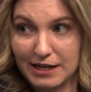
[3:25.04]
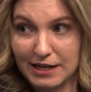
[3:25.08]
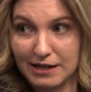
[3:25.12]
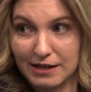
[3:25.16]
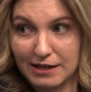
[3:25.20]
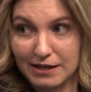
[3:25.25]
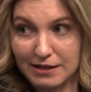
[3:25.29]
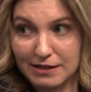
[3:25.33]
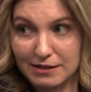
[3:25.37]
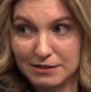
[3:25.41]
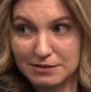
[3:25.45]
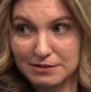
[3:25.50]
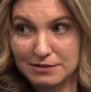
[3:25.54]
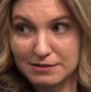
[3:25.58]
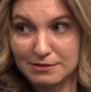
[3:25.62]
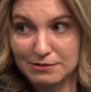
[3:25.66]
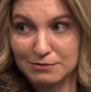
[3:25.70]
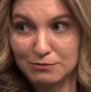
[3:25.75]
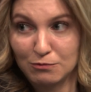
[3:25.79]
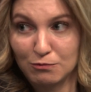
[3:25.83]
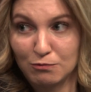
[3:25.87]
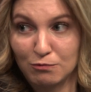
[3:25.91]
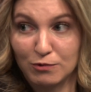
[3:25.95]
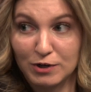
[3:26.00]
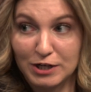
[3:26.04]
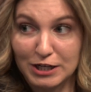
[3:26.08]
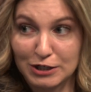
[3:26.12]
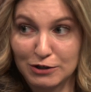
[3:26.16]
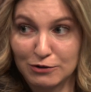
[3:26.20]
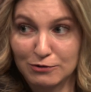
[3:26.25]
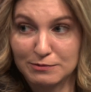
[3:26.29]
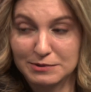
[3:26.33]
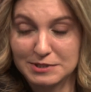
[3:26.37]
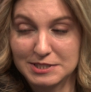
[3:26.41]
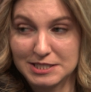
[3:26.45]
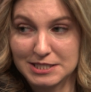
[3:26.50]
And we
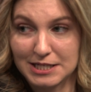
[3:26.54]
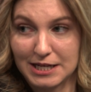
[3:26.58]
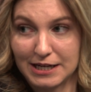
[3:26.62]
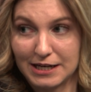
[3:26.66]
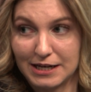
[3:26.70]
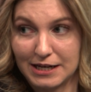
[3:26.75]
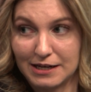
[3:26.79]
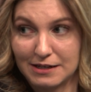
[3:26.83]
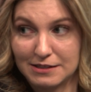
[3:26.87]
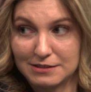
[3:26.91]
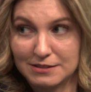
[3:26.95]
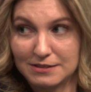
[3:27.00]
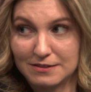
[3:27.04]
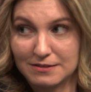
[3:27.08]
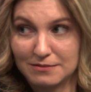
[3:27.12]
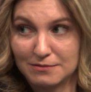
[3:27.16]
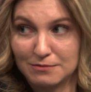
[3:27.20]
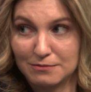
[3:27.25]
don't decide